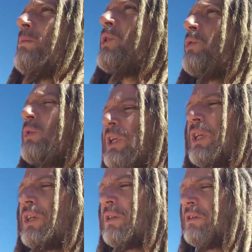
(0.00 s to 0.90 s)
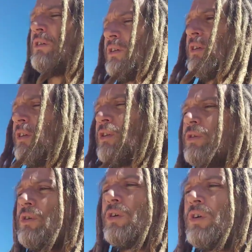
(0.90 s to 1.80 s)
between
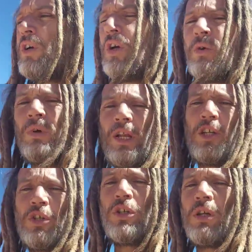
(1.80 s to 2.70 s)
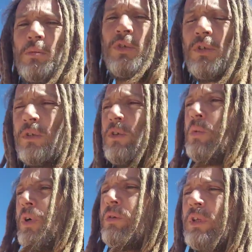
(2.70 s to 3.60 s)
your relationships, your
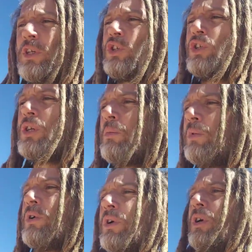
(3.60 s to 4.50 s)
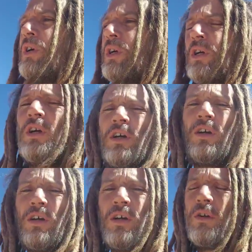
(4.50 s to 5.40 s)
work relationship, your
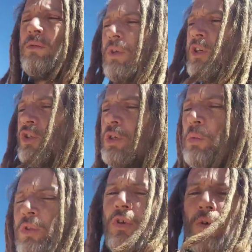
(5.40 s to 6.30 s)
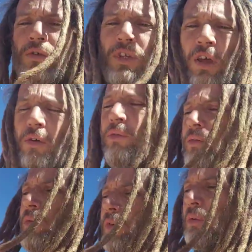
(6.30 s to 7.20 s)
uh, relationship with your own
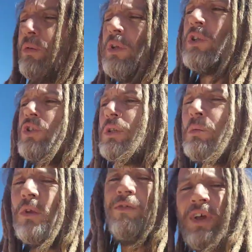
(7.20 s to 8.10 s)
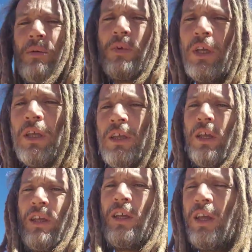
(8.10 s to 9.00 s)
self, relationship with your family.
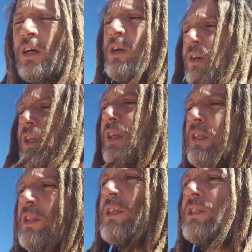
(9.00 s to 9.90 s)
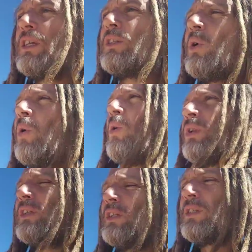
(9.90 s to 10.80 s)
Gotta get these things
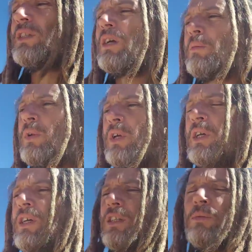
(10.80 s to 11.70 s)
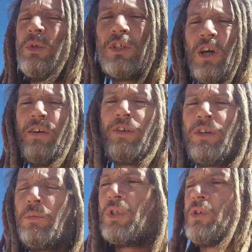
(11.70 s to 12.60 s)
whole in this time to be sovereign, to be